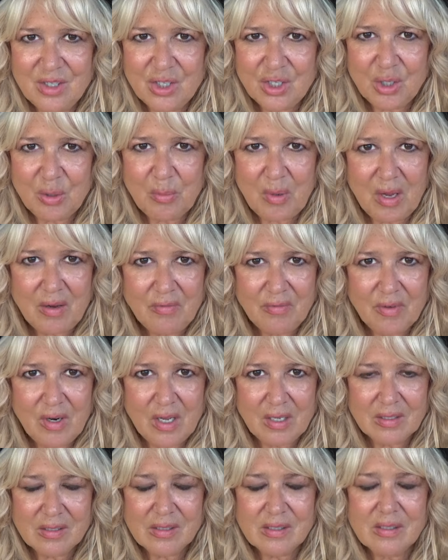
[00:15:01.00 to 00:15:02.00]
to you, my
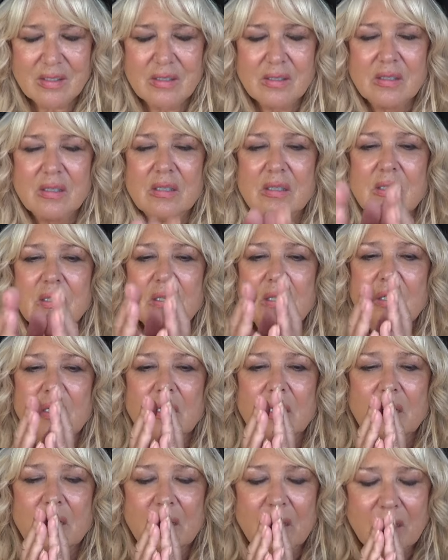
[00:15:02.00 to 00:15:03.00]
friend.
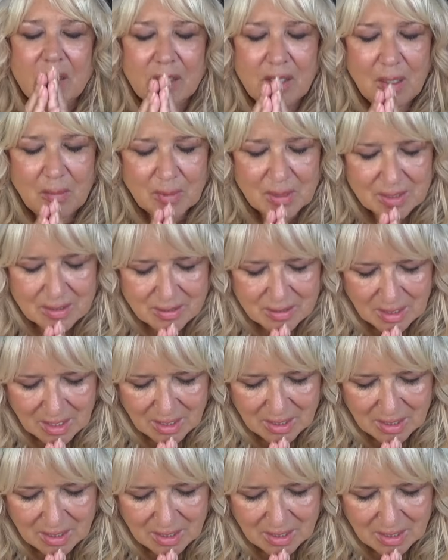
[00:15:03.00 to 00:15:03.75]
Namaste.